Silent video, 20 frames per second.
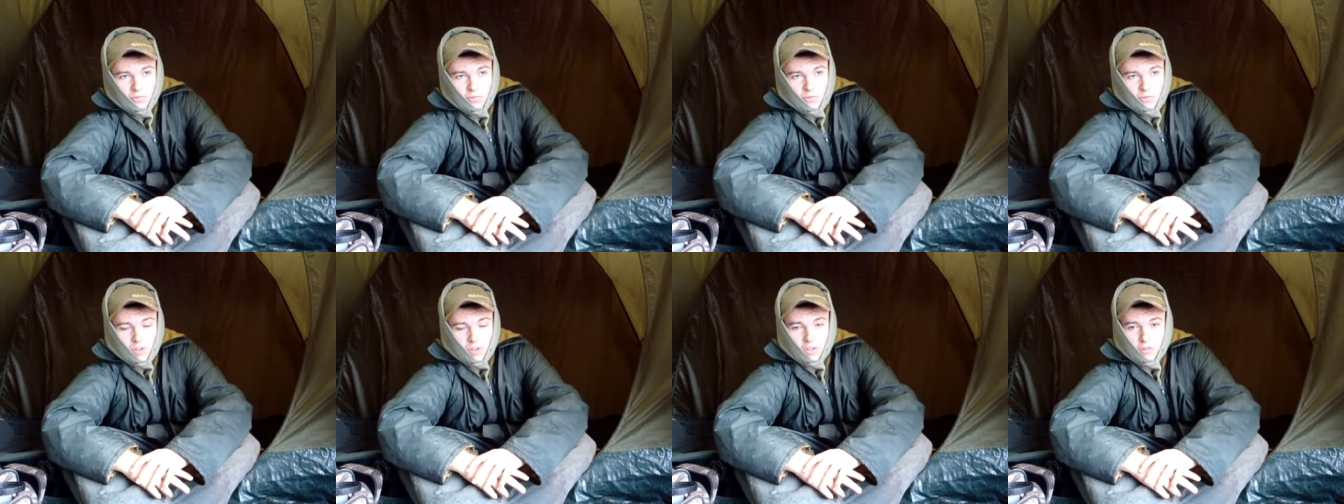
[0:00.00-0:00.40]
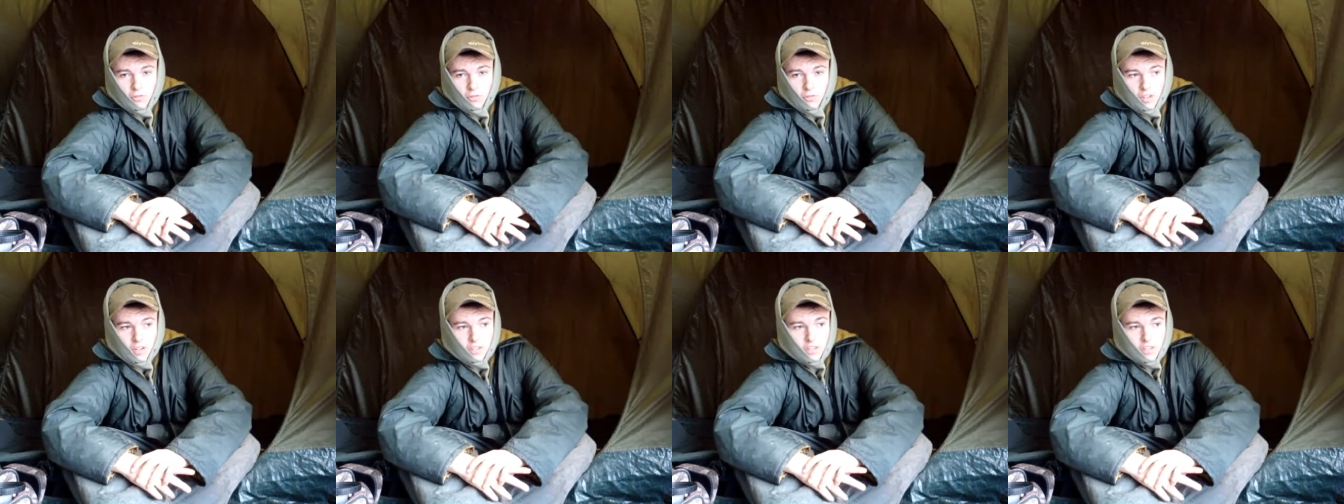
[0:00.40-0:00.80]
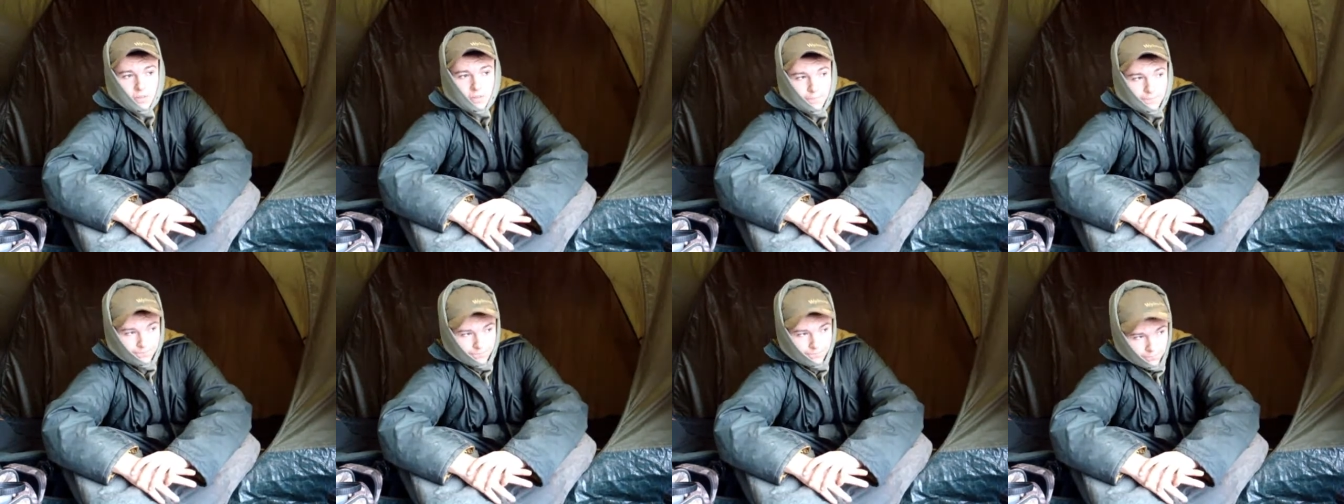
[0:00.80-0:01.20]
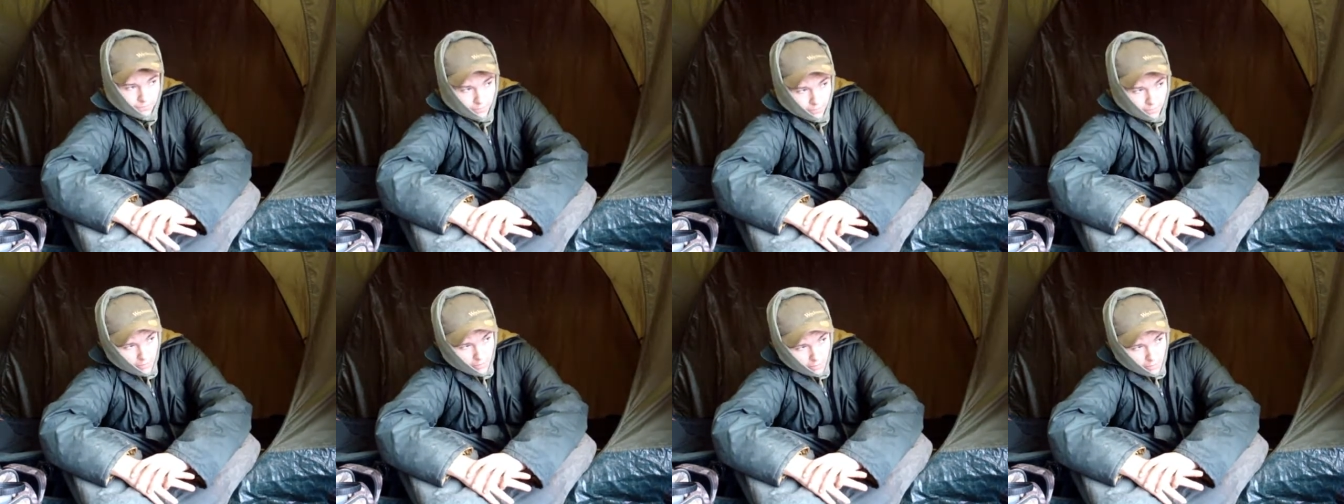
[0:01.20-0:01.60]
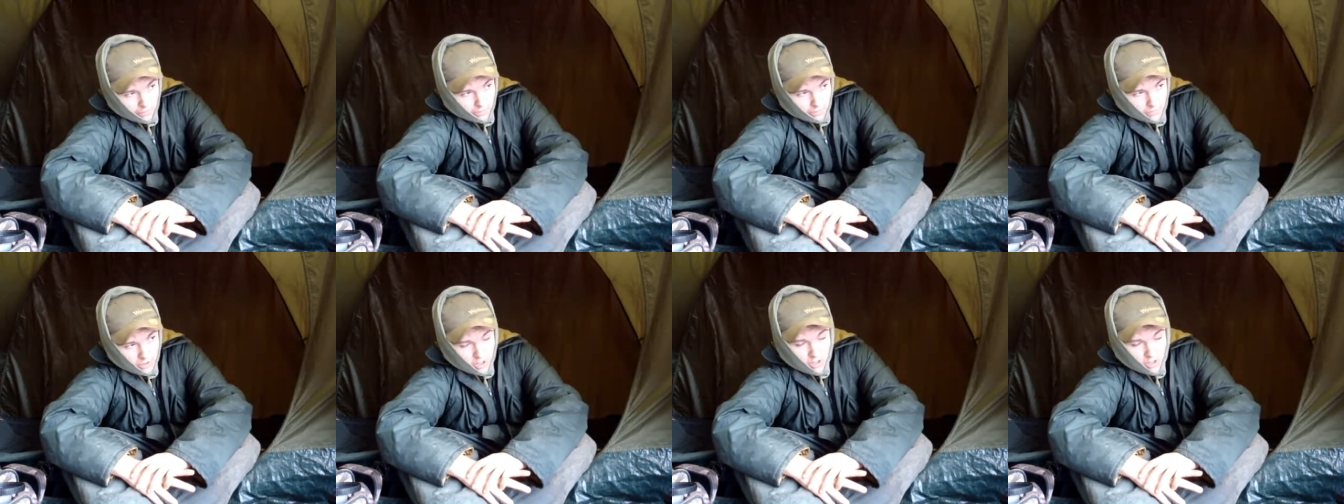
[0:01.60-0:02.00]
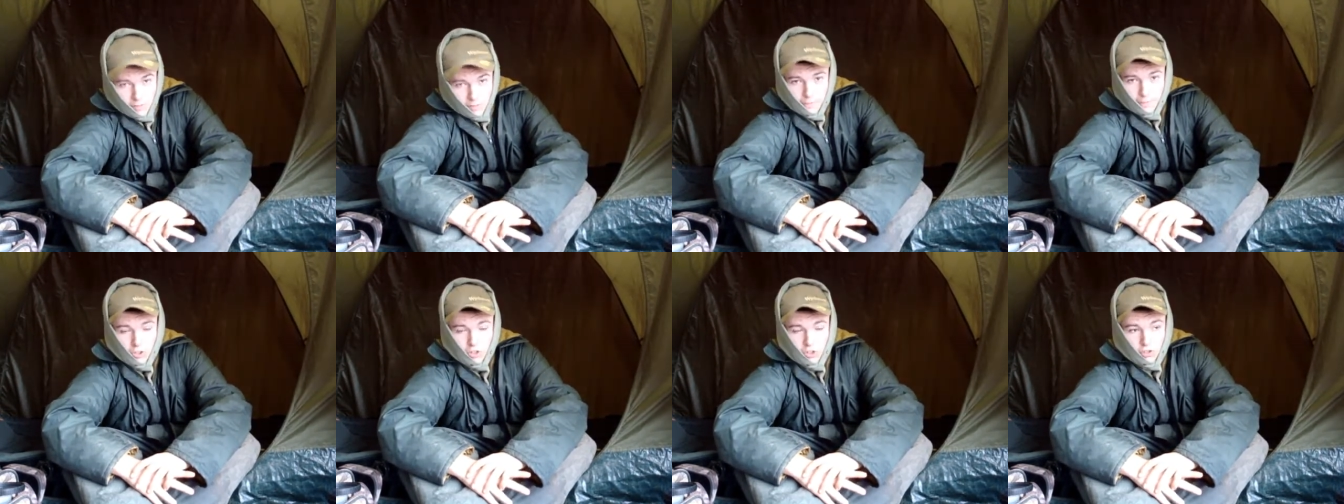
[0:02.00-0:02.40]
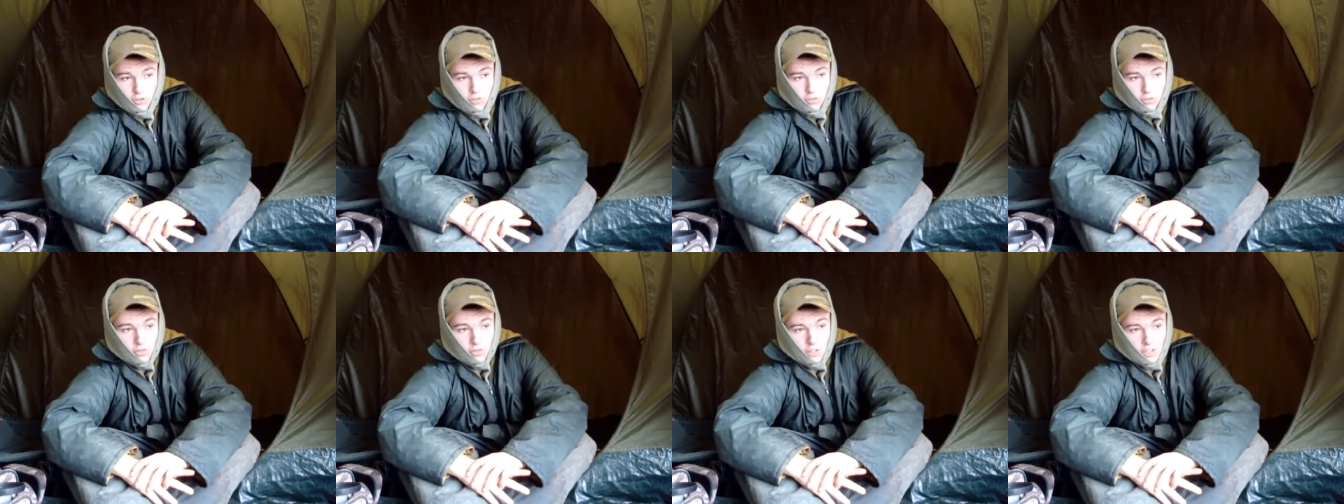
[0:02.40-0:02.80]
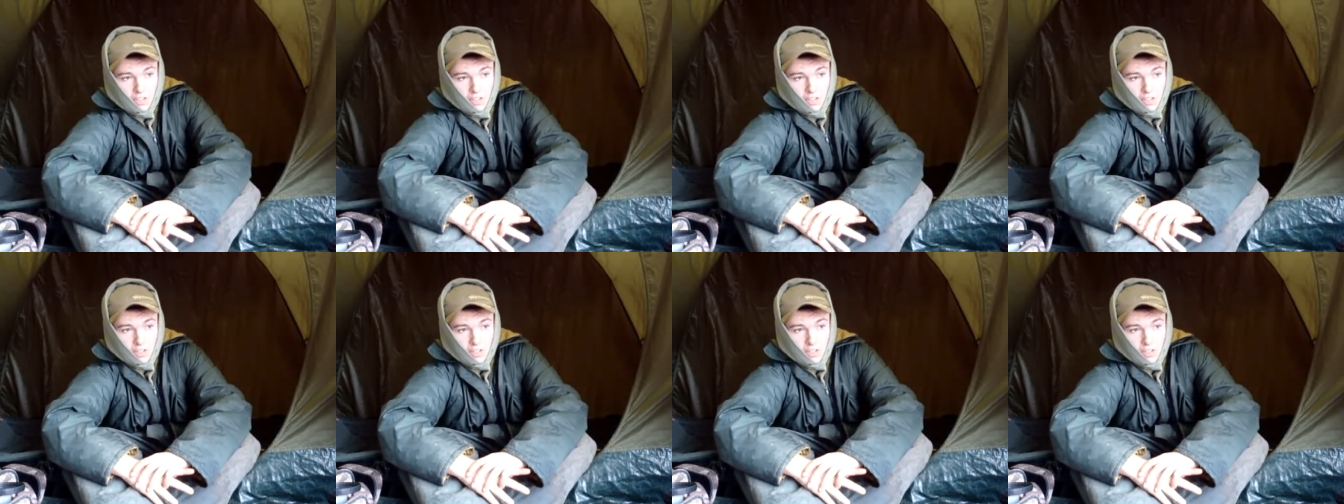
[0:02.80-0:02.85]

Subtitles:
3 degrees turned the fish on.